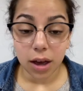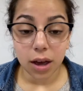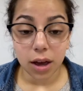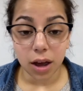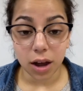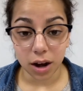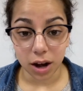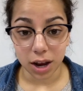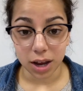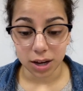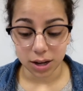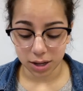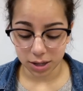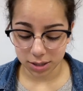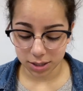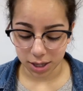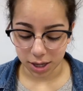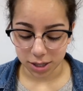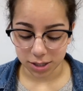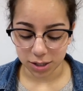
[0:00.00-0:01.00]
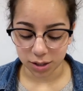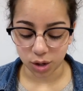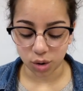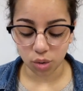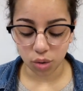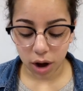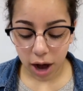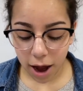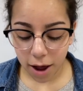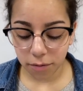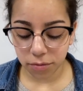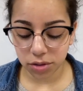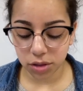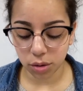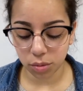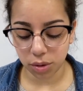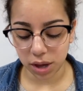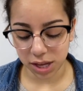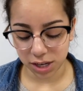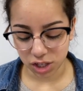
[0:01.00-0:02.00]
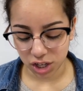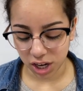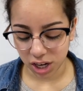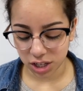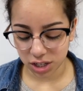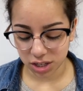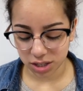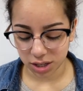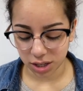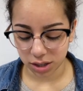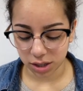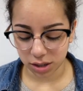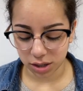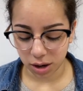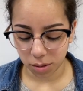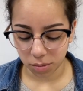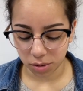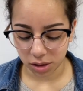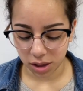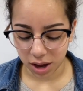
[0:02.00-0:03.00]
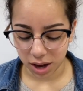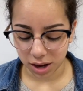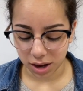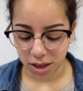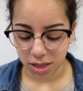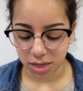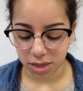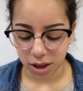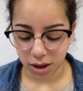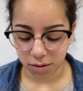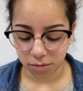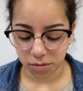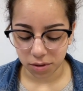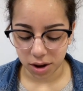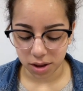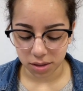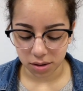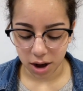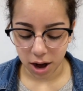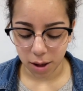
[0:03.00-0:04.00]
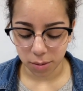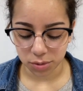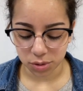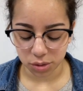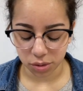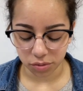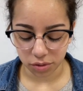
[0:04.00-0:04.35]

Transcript: All right, it says, graph the weight changes on the number line, then find their absolute